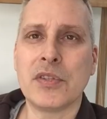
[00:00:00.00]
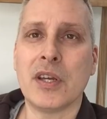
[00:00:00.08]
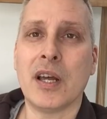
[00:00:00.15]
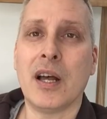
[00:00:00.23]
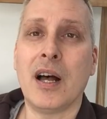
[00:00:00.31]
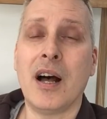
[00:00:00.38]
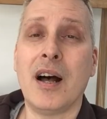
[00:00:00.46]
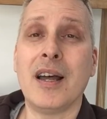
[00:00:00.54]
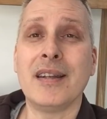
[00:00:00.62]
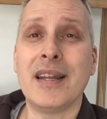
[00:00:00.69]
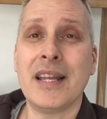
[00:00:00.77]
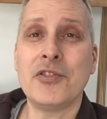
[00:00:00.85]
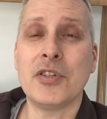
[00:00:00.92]
that are
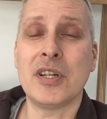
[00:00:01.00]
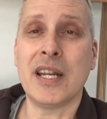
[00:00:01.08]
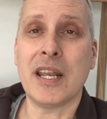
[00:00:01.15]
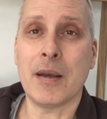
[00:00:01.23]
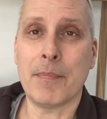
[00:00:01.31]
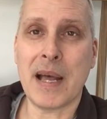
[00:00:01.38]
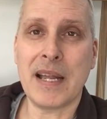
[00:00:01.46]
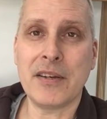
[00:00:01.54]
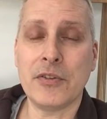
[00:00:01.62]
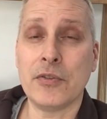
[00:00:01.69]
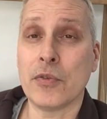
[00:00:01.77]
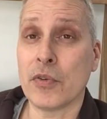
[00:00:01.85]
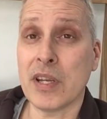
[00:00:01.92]
allegedly
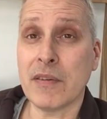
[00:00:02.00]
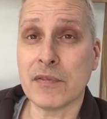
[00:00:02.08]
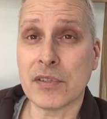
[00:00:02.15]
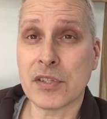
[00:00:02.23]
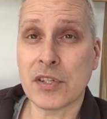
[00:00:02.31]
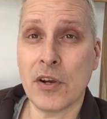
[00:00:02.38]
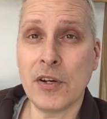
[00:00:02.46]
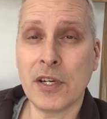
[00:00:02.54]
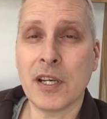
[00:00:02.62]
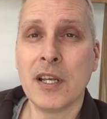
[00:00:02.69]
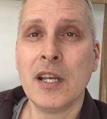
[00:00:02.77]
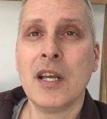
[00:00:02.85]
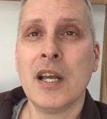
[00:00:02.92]
abandoned or even sunk,
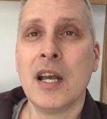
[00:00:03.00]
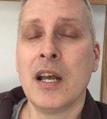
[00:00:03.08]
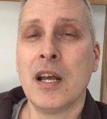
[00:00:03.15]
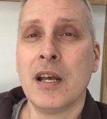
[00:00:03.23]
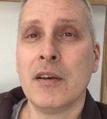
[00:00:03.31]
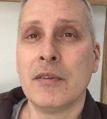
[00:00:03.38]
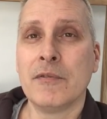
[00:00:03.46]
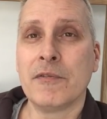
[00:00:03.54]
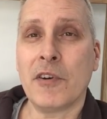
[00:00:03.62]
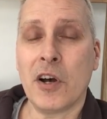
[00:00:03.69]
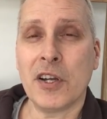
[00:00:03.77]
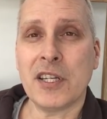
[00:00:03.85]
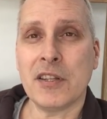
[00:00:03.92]

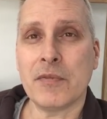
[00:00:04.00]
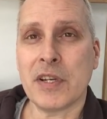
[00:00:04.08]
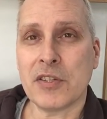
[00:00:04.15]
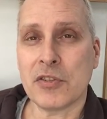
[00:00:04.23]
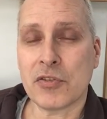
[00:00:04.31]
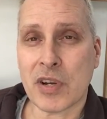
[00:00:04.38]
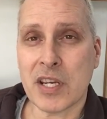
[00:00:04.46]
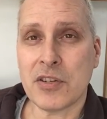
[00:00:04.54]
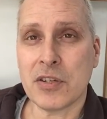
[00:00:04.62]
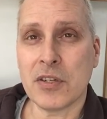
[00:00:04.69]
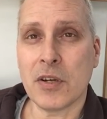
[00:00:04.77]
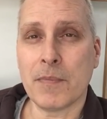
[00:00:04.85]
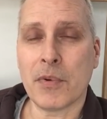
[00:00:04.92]
finding the
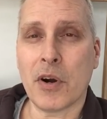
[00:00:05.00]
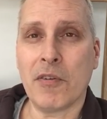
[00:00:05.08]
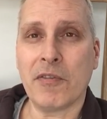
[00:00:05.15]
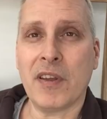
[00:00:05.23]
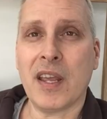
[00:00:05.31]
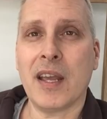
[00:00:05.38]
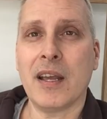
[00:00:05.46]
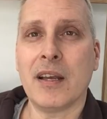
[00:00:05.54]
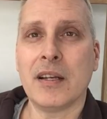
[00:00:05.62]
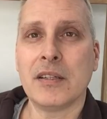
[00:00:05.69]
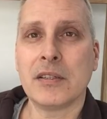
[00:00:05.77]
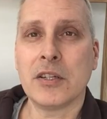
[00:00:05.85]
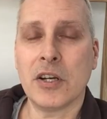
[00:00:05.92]
registration number off it,
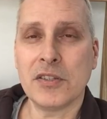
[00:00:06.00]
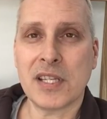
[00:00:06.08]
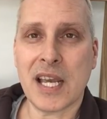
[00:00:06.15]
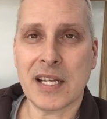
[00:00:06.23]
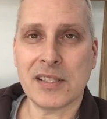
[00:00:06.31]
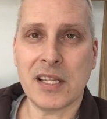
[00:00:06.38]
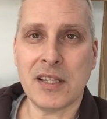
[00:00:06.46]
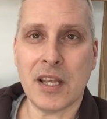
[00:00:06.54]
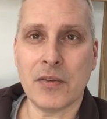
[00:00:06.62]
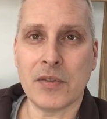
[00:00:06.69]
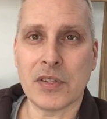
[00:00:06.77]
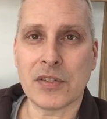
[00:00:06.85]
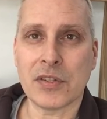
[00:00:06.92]
contacting the
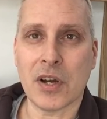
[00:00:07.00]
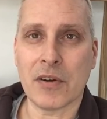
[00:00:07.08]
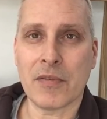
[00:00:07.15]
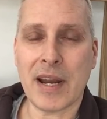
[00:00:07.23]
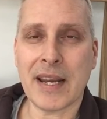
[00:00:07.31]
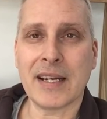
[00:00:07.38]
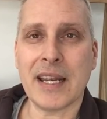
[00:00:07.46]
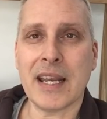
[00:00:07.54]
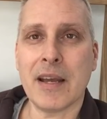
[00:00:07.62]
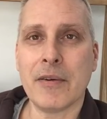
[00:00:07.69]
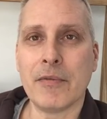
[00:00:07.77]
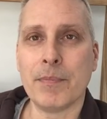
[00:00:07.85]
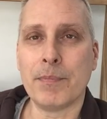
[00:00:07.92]
owners directly,
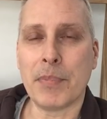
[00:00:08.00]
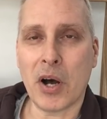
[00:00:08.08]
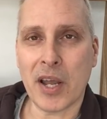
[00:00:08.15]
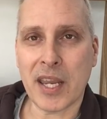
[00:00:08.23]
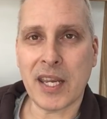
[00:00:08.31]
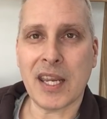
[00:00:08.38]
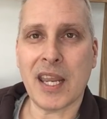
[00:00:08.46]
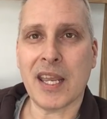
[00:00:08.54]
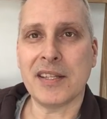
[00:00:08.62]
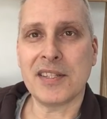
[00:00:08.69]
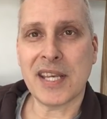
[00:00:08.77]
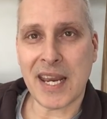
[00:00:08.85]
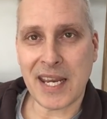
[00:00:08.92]
buying it
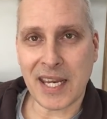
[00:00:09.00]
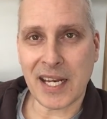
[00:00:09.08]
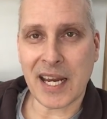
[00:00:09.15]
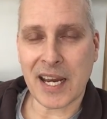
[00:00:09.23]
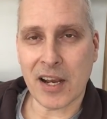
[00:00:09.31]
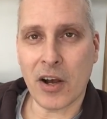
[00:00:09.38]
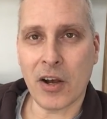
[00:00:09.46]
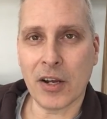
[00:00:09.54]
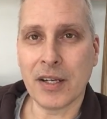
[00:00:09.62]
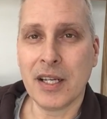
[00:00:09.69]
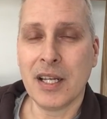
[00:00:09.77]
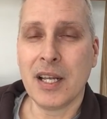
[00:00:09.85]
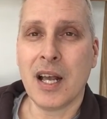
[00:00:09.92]
and taking it on.
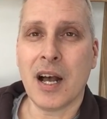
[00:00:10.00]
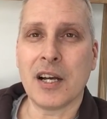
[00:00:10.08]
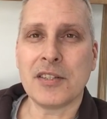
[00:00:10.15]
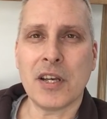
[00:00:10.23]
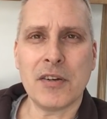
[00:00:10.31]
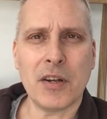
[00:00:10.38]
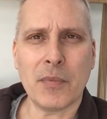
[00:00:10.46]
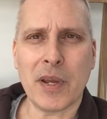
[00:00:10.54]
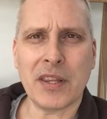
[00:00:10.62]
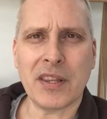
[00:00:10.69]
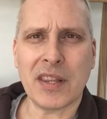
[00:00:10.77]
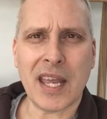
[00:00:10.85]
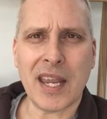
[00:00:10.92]
I don't know
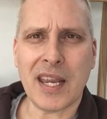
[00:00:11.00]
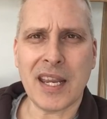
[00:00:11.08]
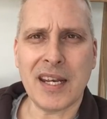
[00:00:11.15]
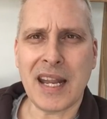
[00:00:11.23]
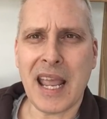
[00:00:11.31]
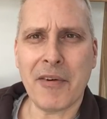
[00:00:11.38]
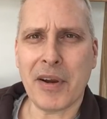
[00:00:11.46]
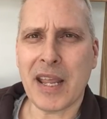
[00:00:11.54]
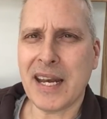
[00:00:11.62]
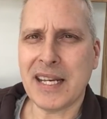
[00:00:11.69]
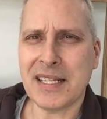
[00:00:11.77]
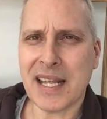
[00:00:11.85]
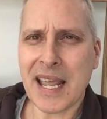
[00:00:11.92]
whether they inherit
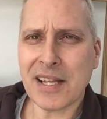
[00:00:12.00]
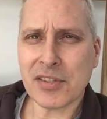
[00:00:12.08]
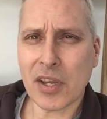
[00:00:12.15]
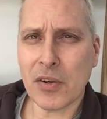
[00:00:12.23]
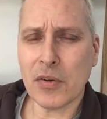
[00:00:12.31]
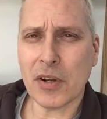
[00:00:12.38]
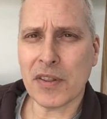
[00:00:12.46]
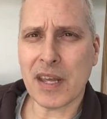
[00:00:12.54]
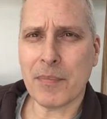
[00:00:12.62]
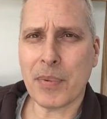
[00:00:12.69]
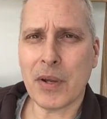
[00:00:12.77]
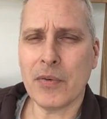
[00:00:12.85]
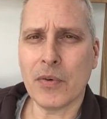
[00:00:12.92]
any debts owed on
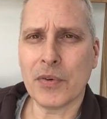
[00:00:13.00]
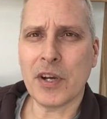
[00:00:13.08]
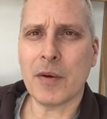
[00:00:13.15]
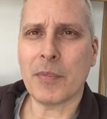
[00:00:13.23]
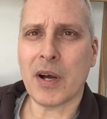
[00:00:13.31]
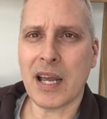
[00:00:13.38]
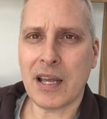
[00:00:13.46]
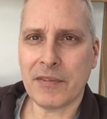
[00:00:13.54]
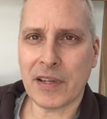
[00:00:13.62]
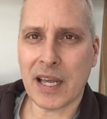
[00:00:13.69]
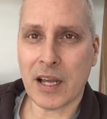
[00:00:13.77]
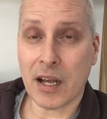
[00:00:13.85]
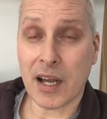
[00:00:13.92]
that boat or not, but
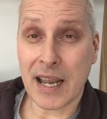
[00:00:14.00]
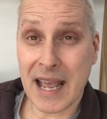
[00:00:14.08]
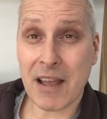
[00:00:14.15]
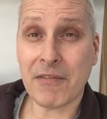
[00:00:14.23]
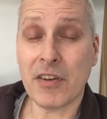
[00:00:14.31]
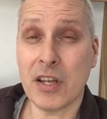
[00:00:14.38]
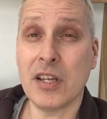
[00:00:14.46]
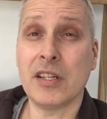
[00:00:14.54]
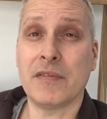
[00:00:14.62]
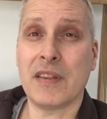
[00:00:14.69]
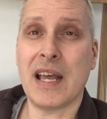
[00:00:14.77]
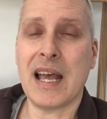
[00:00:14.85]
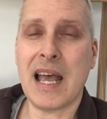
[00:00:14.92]
I have heard
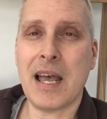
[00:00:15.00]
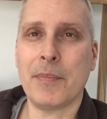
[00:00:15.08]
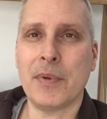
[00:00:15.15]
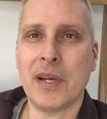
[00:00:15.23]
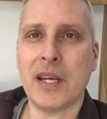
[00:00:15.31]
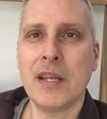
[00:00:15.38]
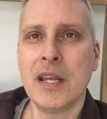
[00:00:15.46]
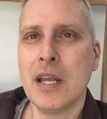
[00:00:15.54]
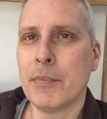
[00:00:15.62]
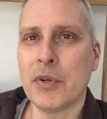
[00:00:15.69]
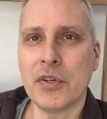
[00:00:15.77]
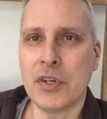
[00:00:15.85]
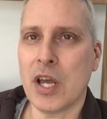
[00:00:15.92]
of that happening.
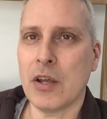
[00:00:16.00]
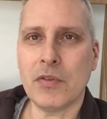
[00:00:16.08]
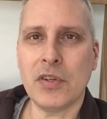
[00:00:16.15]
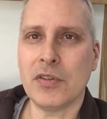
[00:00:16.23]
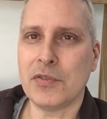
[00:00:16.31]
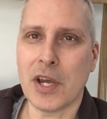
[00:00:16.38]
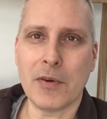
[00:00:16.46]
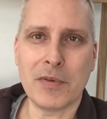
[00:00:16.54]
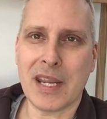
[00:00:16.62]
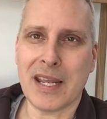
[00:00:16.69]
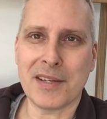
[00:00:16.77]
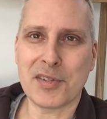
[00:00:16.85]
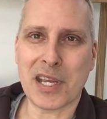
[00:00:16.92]
But no, you don't
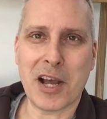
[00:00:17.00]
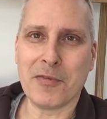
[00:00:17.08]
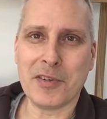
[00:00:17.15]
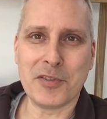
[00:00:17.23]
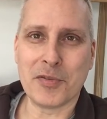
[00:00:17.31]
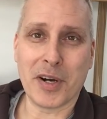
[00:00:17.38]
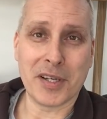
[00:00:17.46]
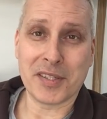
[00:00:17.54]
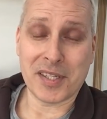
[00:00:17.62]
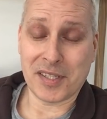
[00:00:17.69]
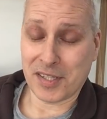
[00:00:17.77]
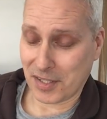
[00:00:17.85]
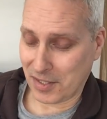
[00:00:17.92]
get salvage rights.
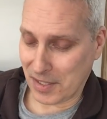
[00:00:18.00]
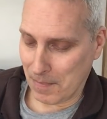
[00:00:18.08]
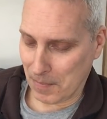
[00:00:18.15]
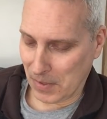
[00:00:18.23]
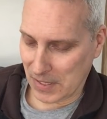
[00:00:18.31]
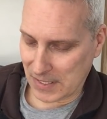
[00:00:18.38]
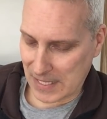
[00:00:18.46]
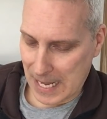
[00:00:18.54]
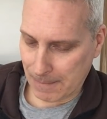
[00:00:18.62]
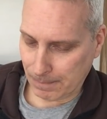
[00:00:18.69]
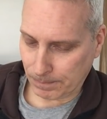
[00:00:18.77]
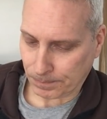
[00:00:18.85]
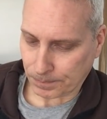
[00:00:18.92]
It's as simple as that.
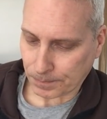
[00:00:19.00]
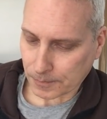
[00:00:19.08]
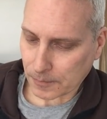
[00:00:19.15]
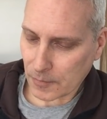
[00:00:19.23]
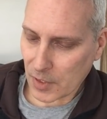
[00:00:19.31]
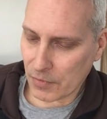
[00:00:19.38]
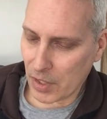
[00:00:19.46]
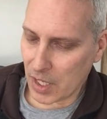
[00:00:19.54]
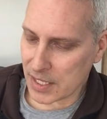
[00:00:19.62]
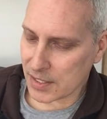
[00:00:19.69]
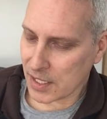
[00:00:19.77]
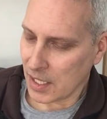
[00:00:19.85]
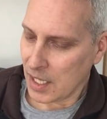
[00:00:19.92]

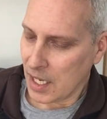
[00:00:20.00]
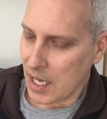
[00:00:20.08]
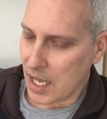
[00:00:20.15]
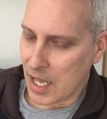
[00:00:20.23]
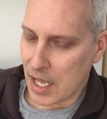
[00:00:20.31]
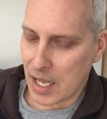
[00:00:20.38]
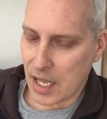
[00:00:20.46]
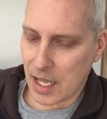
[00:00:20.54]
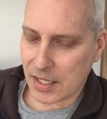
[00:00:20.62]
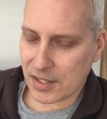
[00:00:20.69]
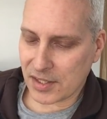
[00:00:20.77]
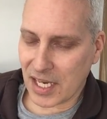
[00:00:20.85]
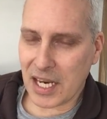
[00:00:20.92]
Right,
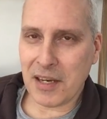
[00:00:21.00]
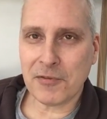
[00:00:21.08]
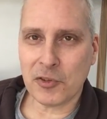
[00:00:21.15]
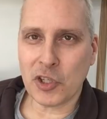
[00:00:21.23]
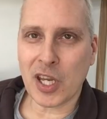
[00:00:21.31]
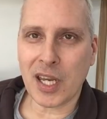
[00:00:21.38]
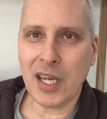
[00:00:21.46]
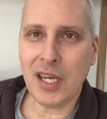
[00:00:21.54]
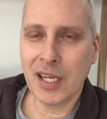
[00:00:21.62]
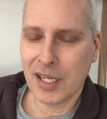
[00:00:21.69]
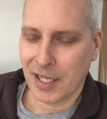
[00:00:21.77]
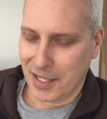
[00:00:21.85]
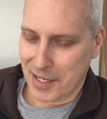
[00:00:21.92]
Steve G,
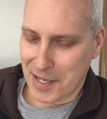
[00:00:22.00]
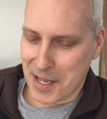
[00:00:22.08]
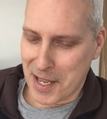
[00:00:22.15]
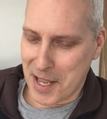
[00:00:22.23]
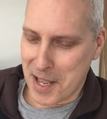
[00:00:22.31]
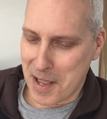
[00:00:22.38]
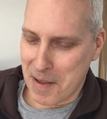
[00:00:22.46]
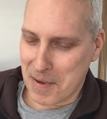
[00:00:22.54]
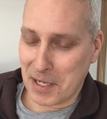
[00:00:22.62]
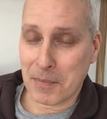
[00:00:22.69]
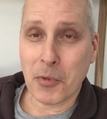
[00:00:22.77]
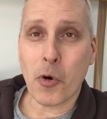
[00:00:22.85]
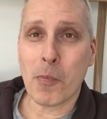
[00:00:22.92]

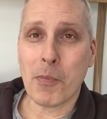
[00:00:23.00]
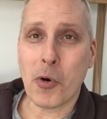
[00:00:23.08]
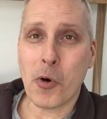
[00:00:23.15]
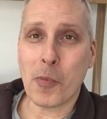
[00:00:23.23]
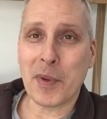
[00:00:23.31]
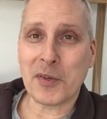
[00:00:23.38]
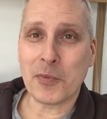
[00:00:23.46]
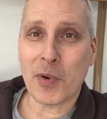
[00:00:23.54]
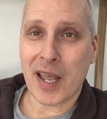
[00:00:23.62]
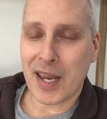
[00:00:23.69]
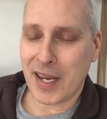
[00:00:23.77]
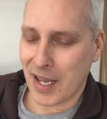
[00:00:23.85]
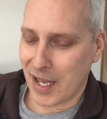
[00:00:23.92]
in a more morbid
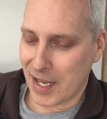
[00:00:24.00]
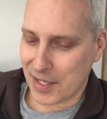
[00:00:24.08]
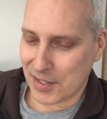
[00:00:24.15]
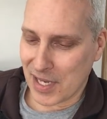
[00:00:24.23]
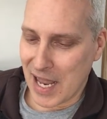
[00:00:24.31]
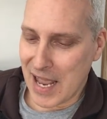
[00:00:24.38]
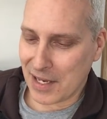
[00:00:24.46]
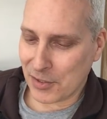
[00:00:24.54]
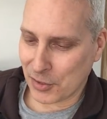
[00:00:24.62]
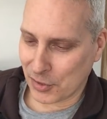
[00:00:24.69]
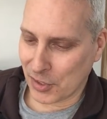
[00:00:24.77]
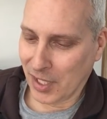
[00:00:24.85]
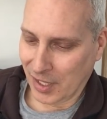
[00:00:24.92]
way, has
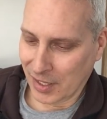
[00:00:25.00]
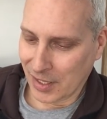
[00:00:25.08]
asked,